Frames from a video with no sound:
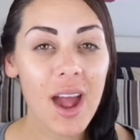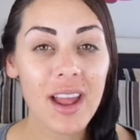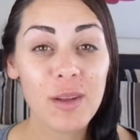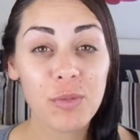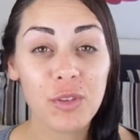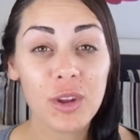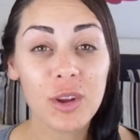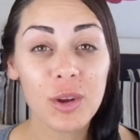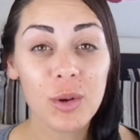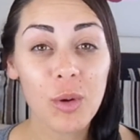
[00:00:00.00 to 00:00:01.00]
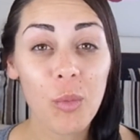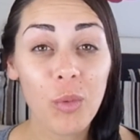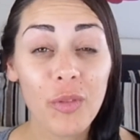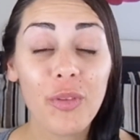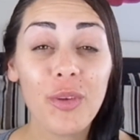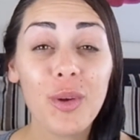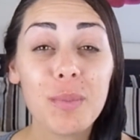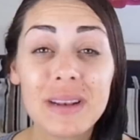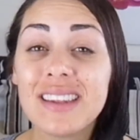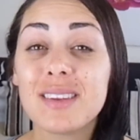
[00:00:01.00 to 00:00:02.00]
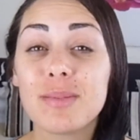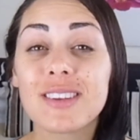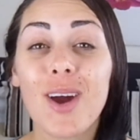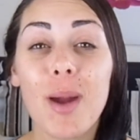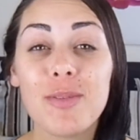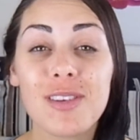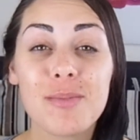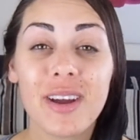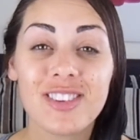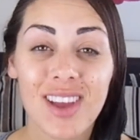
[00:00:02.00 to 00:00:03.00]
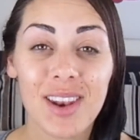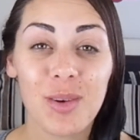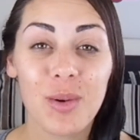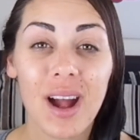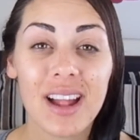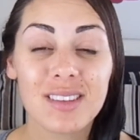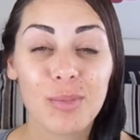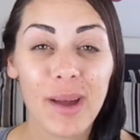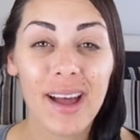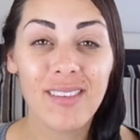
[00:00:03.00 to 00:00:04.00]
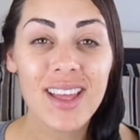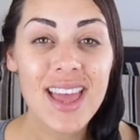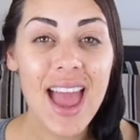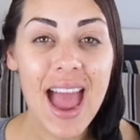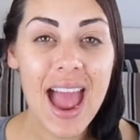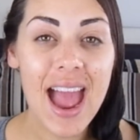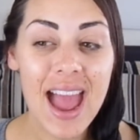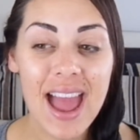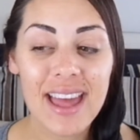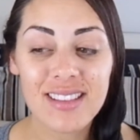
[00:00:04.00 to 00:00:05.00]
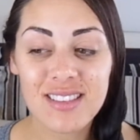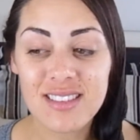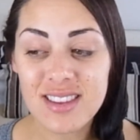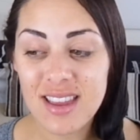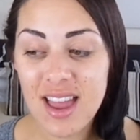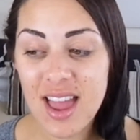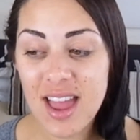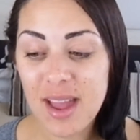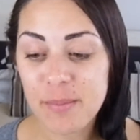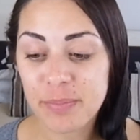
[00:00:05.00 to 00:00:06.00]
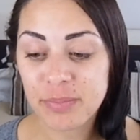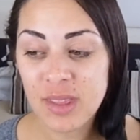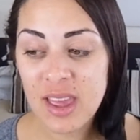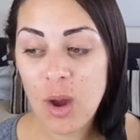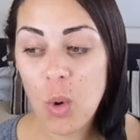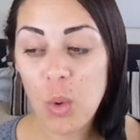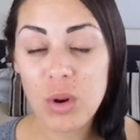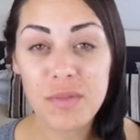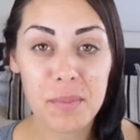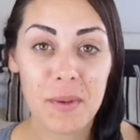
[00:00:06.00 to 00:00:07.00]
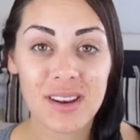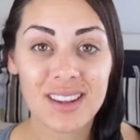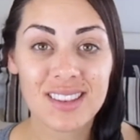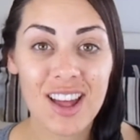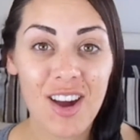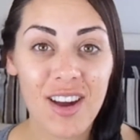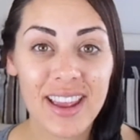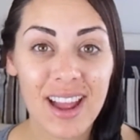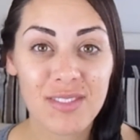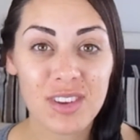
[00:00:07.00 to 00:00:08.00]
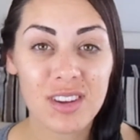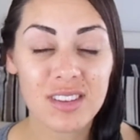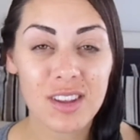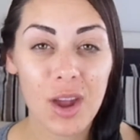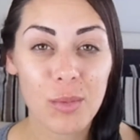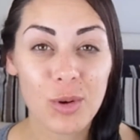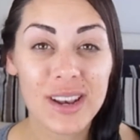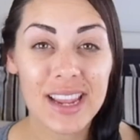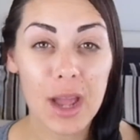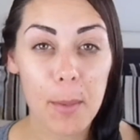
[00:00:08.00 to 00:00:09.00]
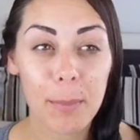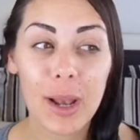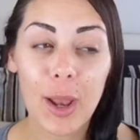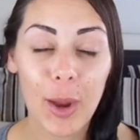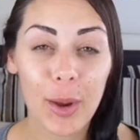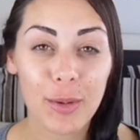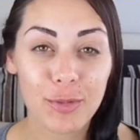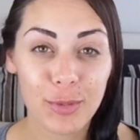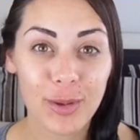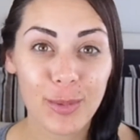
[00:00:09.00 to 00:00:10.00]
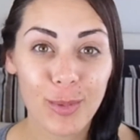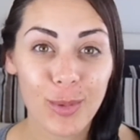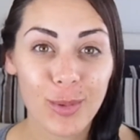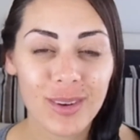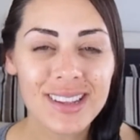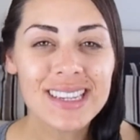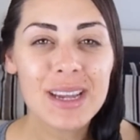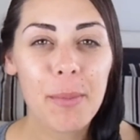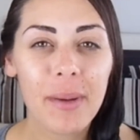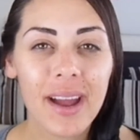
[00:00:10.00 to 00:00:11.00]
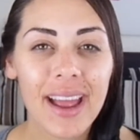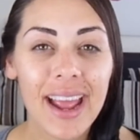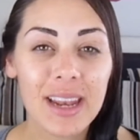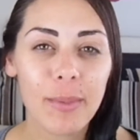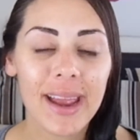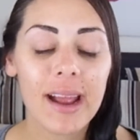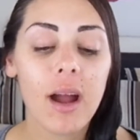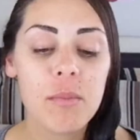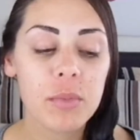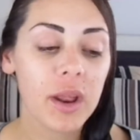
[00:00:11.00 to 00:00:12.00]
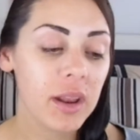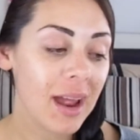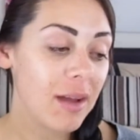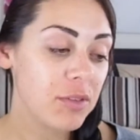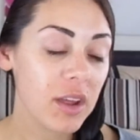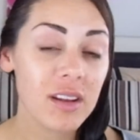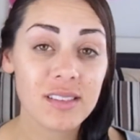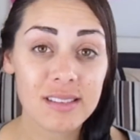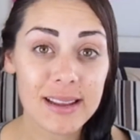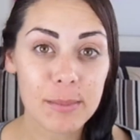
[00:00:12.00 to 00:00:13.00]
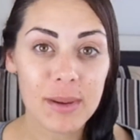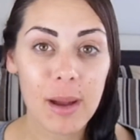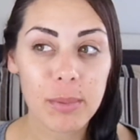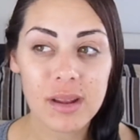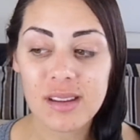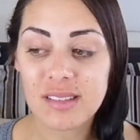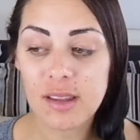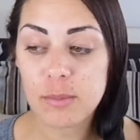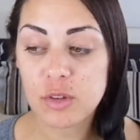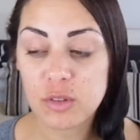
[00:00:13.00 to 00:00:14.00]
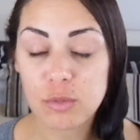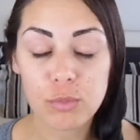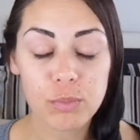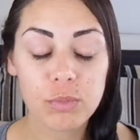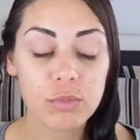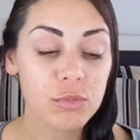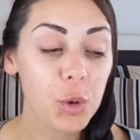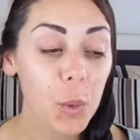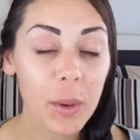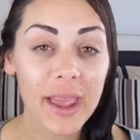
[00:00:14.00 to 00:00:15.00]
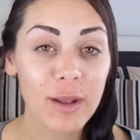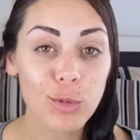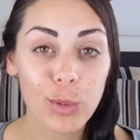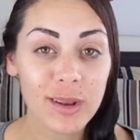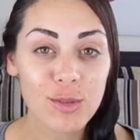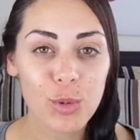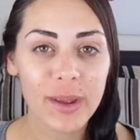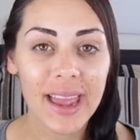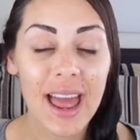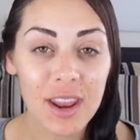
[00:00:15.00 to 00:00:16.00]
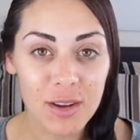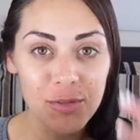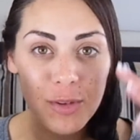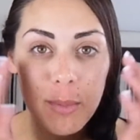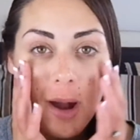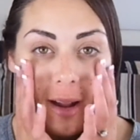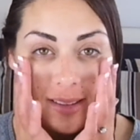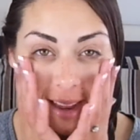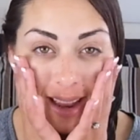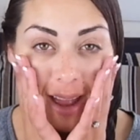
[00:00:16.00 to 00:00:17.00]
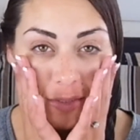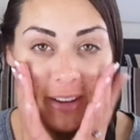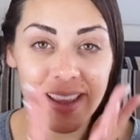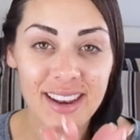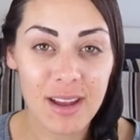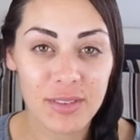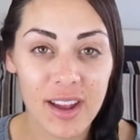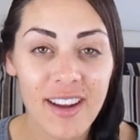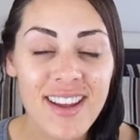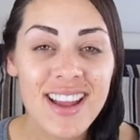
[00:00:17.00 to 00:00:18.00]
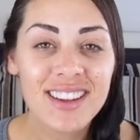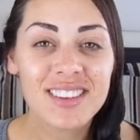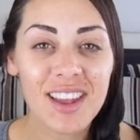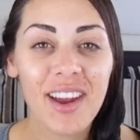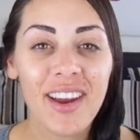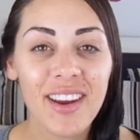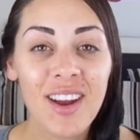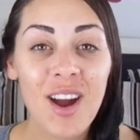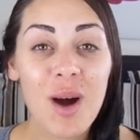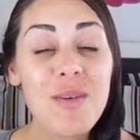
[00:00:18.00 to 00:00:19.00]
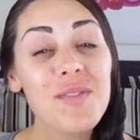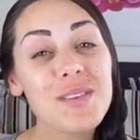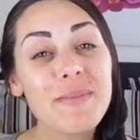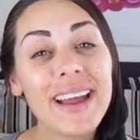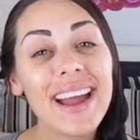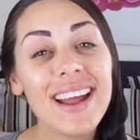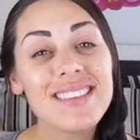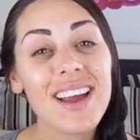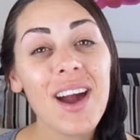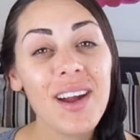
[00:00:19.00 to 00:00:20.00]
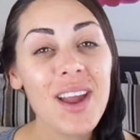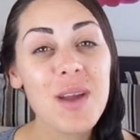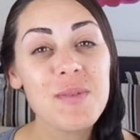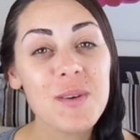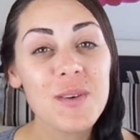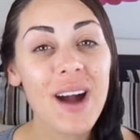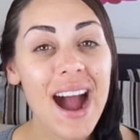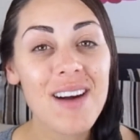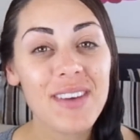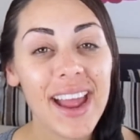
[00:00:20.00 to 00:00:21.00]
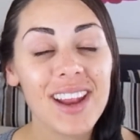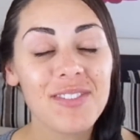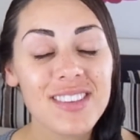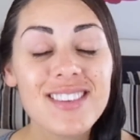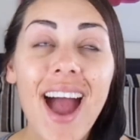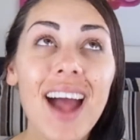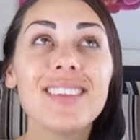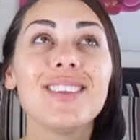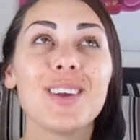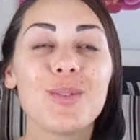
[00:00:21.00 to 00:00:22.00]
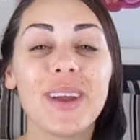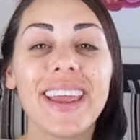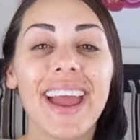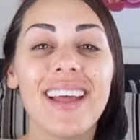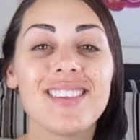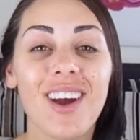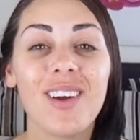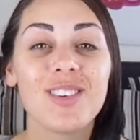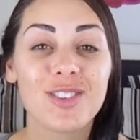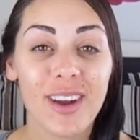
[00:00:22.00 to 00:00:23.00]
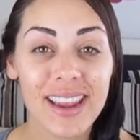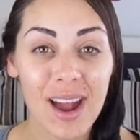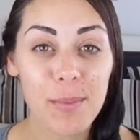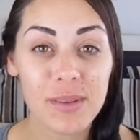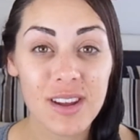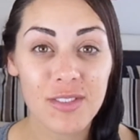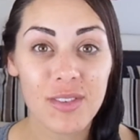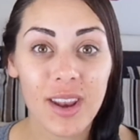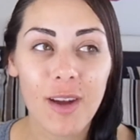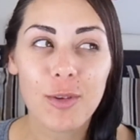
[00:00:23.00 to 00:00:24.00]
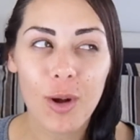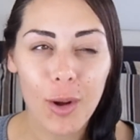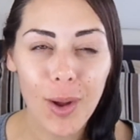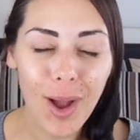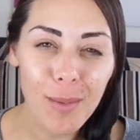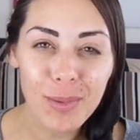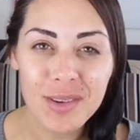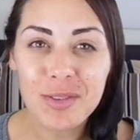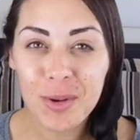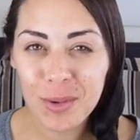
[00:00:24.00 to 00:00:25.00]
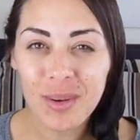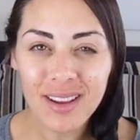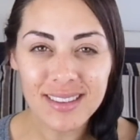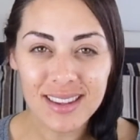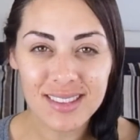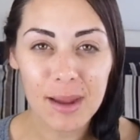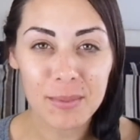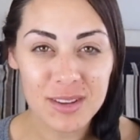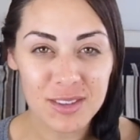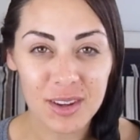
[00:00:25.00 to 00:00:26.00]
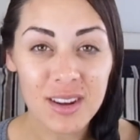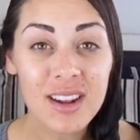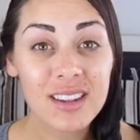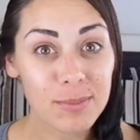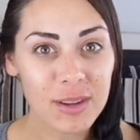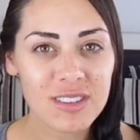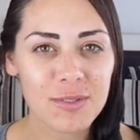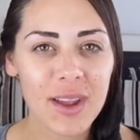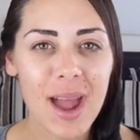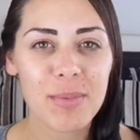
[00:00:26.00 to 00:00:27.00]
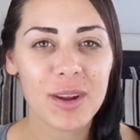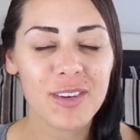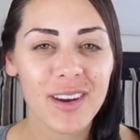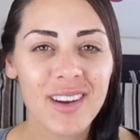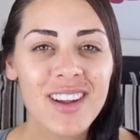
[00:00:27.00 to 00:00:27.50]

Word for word: If you want to, please subscribe to my channel as well, and all of the products that I have used I will link below for you all. But anyway, I'm gonna have to go to sleep now because I'm just talking and talking and talking, and I can feel my eyes getting heavier and heavier. So I'm off to bed. I hope you all have a fantastic weekend. I will try and get up another video. I've got a couple of cool ideas that I want to do, especially for cabin crew.